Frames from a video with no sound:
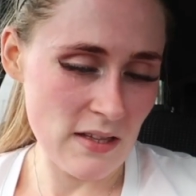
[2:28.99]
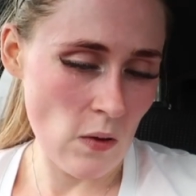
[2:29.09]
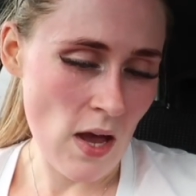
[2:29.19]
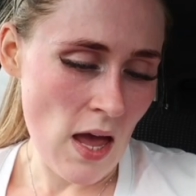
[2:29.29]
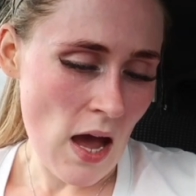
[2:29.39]
So
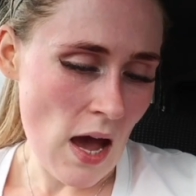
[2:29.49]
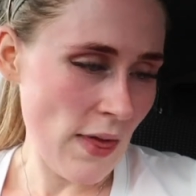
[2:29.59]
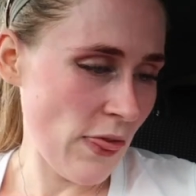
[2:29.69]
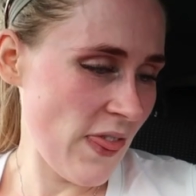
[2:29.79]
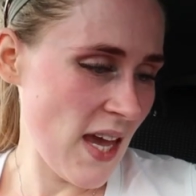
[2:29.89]

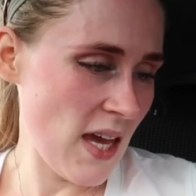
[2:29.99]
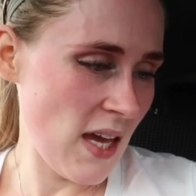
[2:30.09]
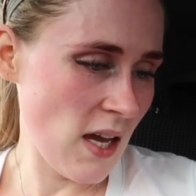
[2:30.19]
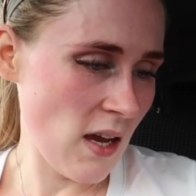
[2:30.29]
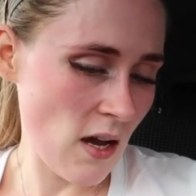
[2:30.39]
I
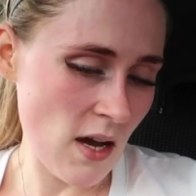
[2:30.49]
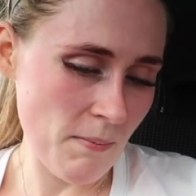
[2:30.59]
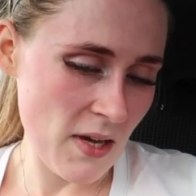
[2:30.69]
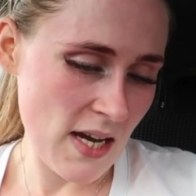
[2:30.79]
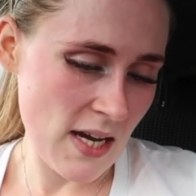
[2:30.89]
think
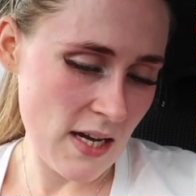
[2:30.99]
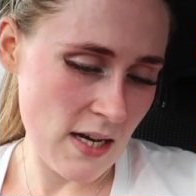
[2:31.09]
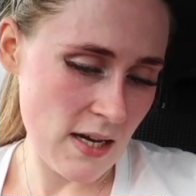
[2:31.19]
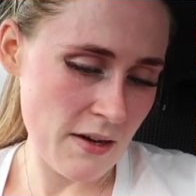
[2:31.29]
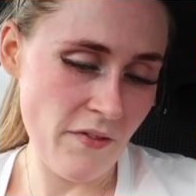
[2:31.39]
I'm gonna
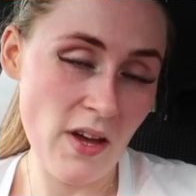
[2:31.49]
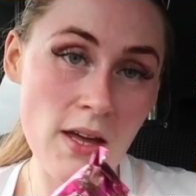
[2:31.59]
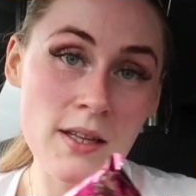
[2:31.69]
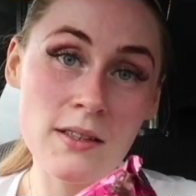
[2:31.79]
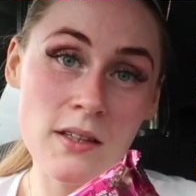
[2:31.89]
have
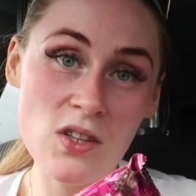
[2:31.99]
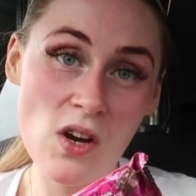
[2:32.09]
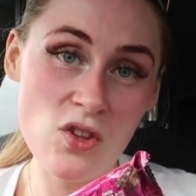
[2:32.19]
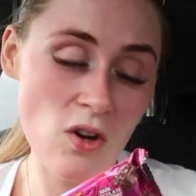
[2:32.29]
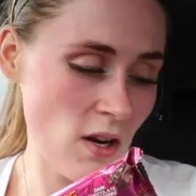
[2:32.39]
the
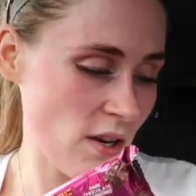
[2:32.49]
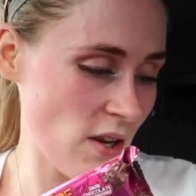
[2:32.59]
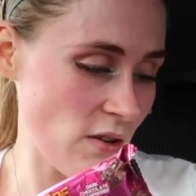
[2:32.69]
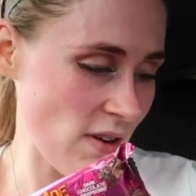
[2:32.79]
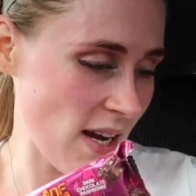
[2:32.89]
dark chocolate
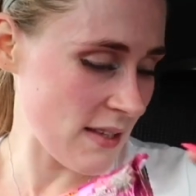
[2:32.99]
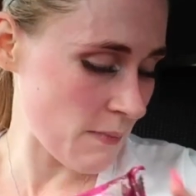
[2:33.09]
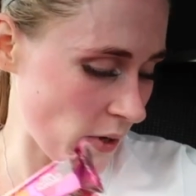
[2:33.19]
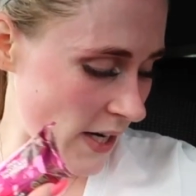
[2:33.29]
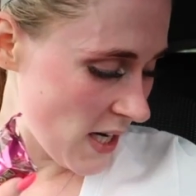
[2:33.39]
and
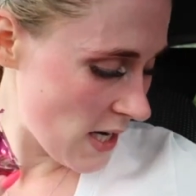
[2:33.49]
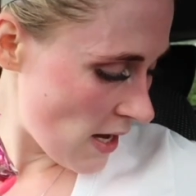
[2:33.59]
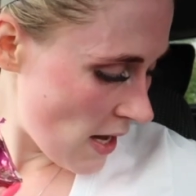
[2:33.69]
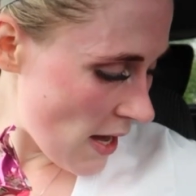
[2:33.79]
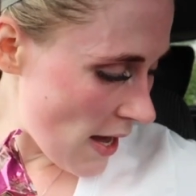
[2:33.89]
raspberry
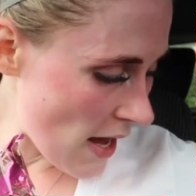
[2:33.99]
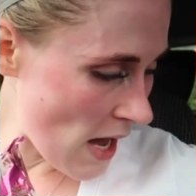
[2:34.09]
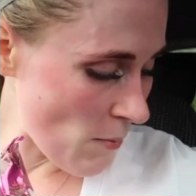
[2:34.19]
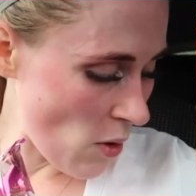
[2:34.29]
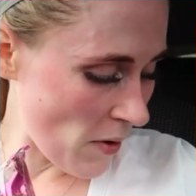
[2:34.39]

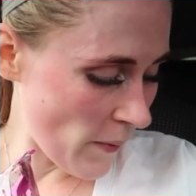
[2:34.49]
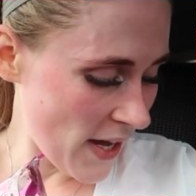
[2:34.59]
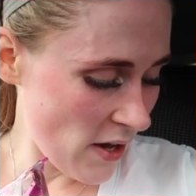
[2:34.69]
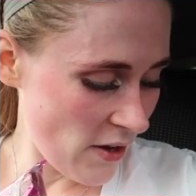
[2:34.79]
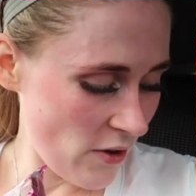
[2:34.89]
um, on my way
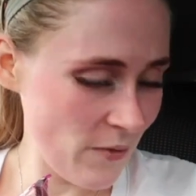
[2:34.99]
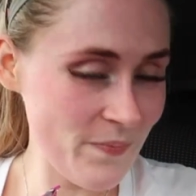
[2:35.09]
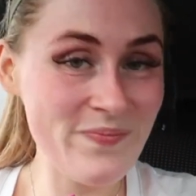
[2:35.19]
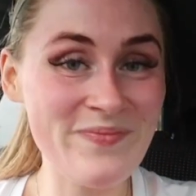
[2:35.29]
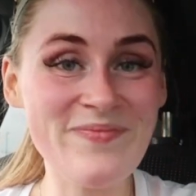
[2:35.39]

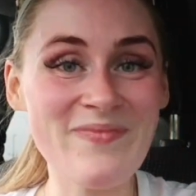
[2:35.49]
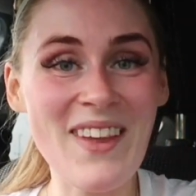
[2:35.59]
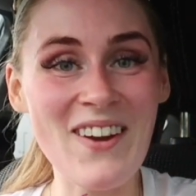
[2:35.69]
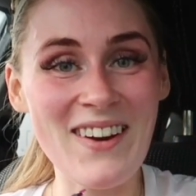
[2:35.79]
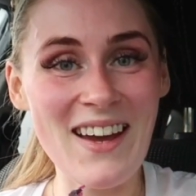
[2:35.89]
home
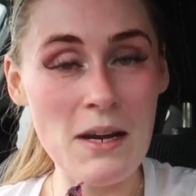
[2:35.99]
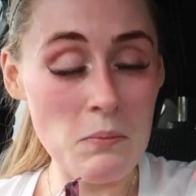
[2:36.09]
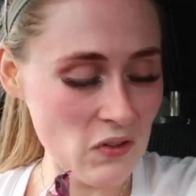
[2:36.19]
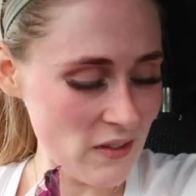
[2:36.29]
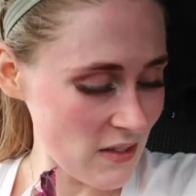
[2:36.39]
I got a can of
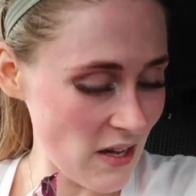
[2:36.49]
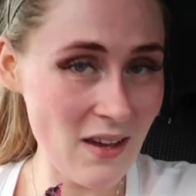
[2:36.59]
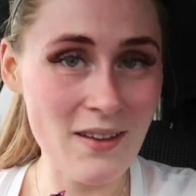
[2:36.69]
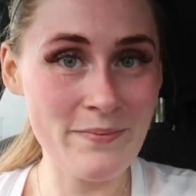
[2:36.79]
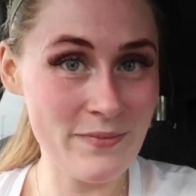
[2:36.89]

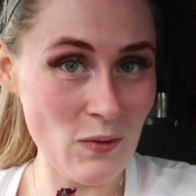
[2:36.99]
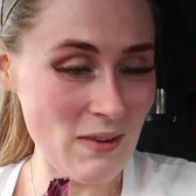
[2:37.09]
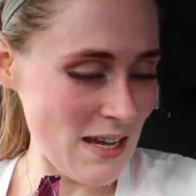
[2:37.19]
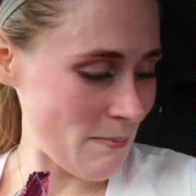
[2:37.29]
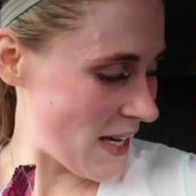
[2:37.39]
Monster, don't
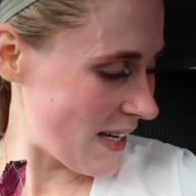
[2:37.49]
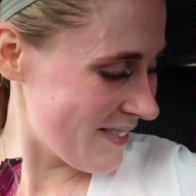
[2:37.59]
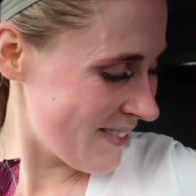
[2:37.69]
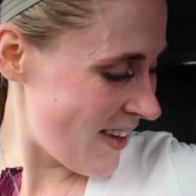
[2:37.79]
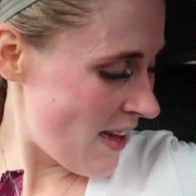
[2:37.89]
hate
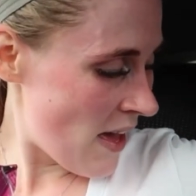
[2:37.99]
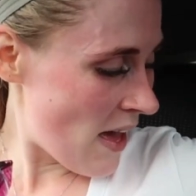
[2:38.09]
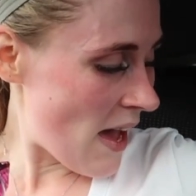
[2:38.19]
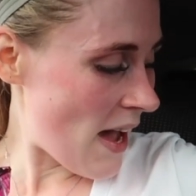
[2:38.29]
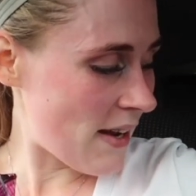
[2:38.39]
me.
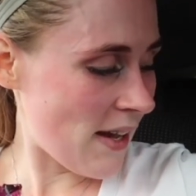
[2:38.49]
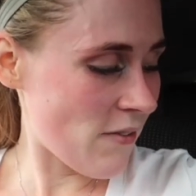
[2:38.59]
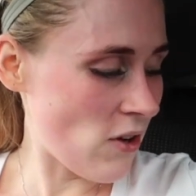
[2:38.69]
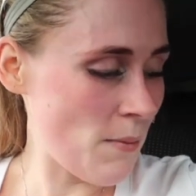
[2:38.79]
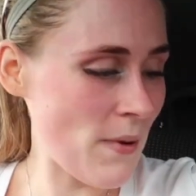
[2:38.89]
And
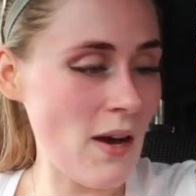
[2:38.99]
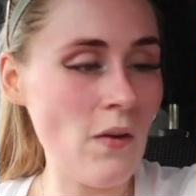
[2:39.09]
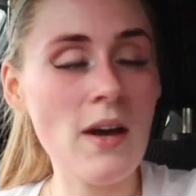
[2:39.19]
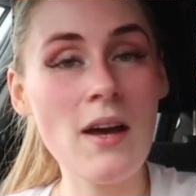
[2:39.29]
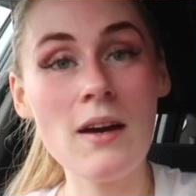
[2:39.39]
I've got
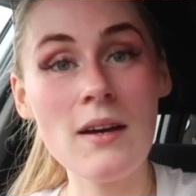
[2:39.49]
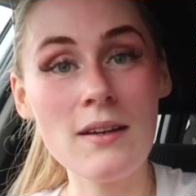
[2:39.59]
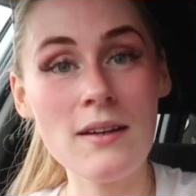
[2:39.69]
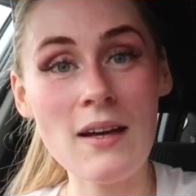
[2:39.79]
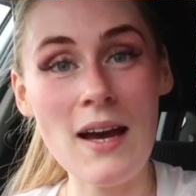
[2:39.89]
about
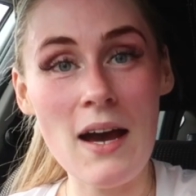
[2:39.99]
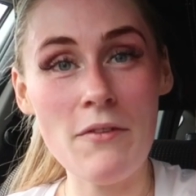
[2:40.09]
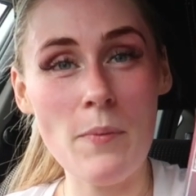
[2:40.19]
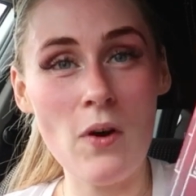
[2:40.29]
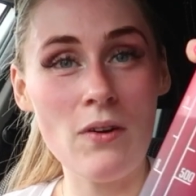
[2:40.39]

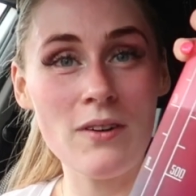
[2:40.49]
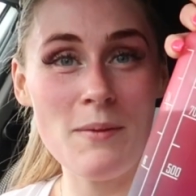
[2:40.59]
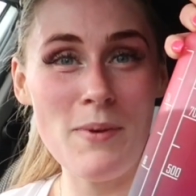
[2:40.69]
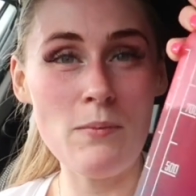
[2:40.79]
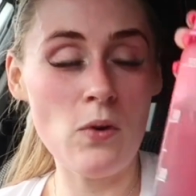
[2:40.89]
half a bottle,
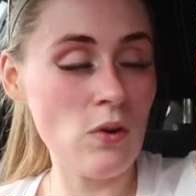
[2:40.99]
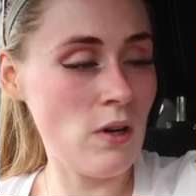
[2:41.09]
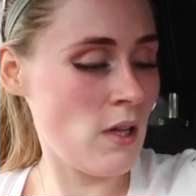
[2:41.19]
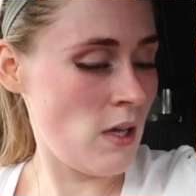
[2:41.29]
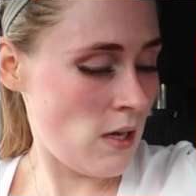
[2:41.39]
a bit more,
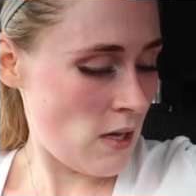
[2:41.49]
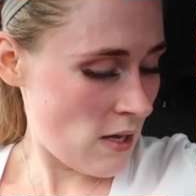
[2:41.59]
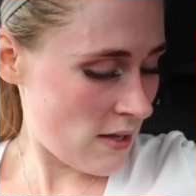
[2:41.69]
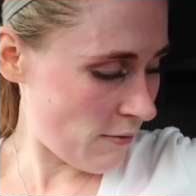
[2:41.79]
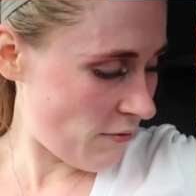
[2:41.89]

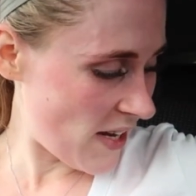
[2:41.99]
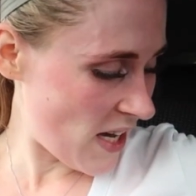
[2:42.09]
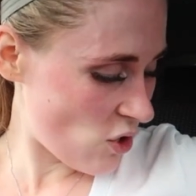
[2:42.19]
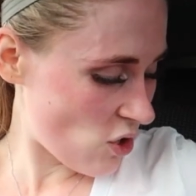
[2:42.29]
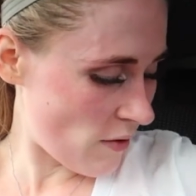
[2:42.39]
to
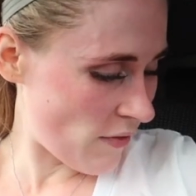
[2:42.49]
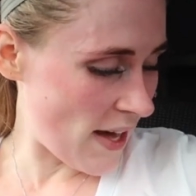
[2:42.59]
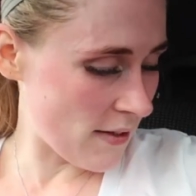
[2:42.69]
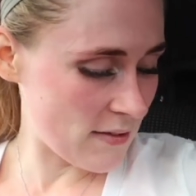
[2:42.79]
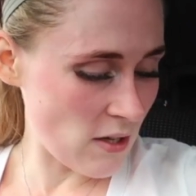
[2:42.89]
finish of that.